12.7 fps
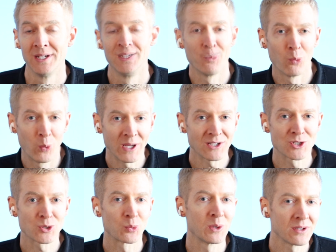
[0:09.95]
And which
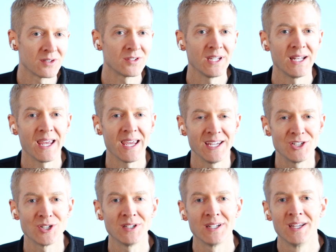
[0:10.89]
real estate
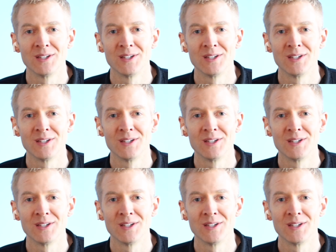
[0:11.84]
agent